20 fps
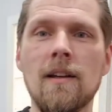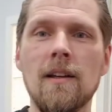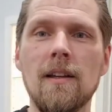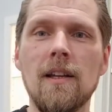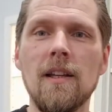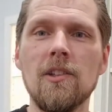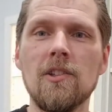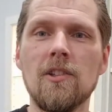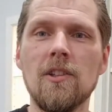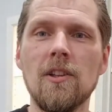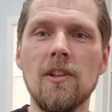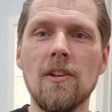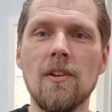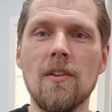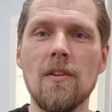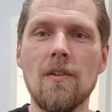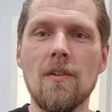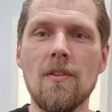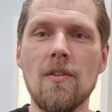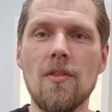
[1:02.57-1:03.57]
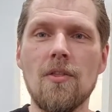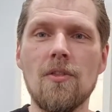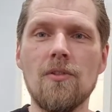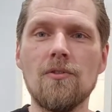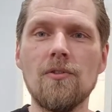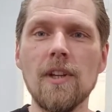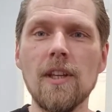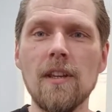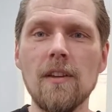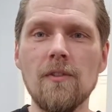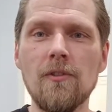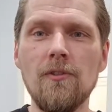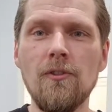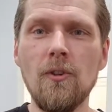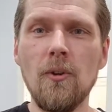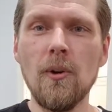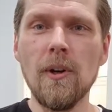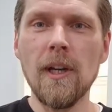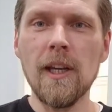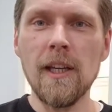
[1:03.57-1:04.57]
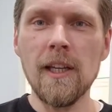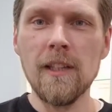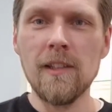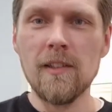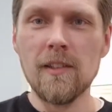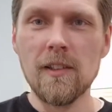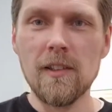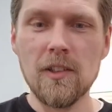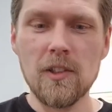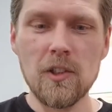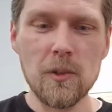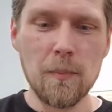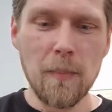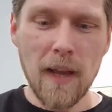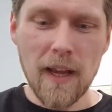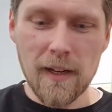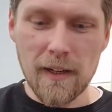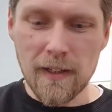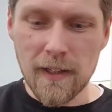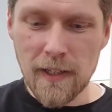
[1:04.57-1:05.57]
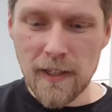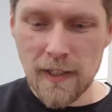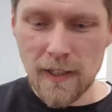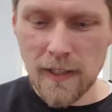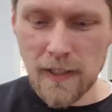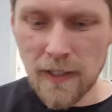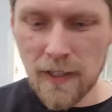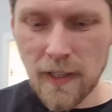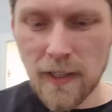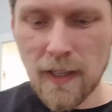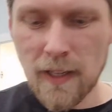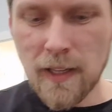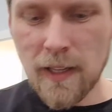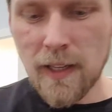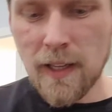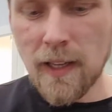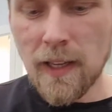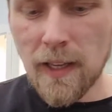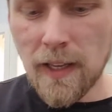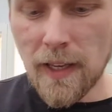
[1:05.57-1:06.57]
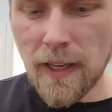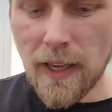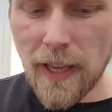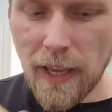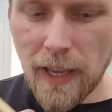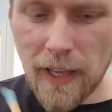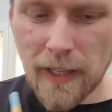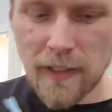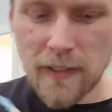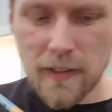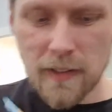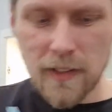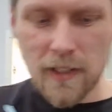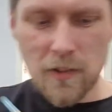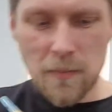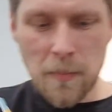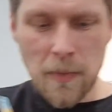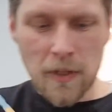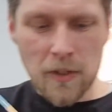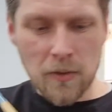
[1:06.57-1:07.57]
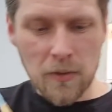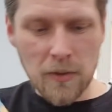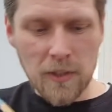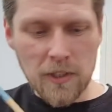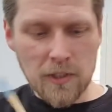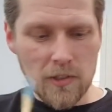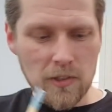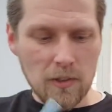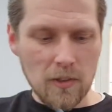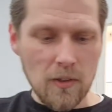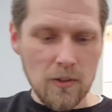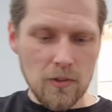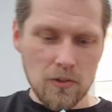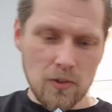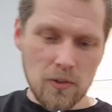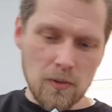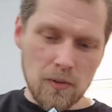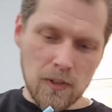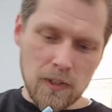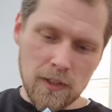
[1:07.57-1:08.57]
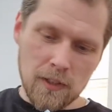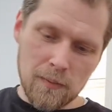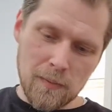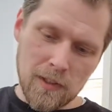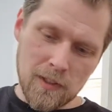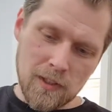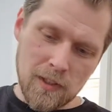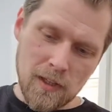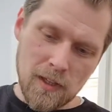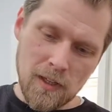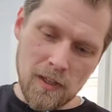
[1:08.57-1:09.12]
is the 348 Spider, and this model is also a little bit